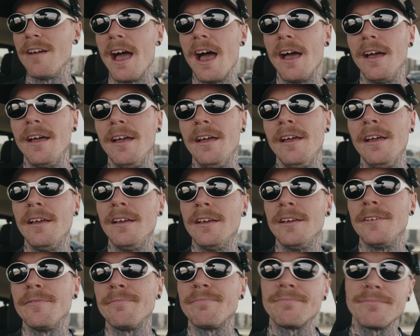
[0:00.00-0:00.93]
at.
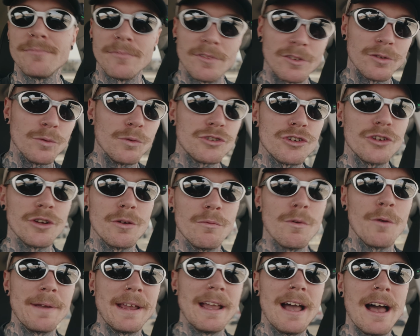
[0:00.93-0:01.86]
So we'll show you
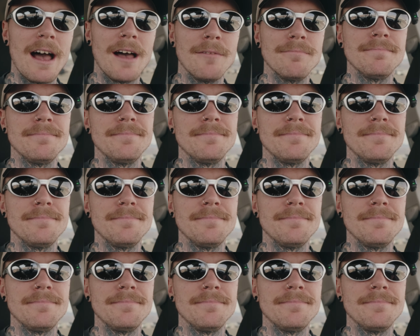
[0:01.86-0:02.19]
what we got.